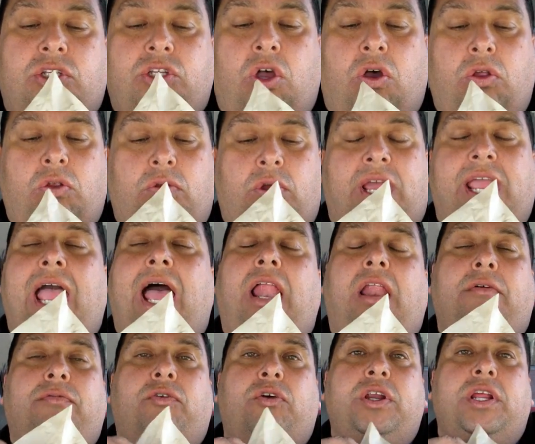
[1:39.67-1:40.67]
total a
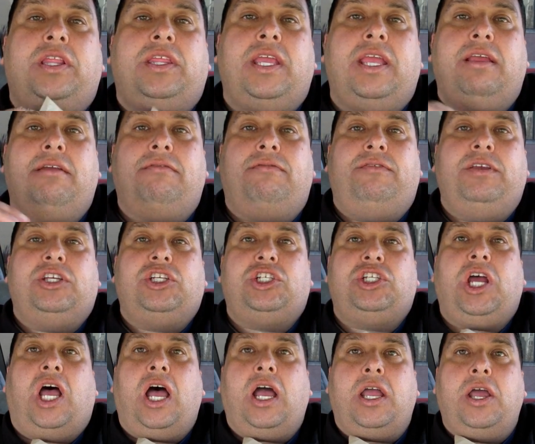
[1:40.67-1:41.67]
California thing,
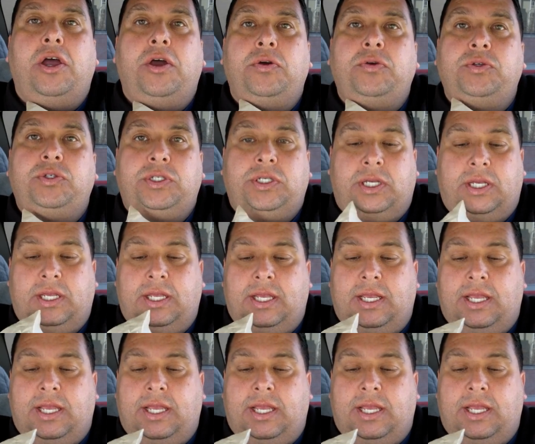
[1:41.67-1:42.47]
fish tacos.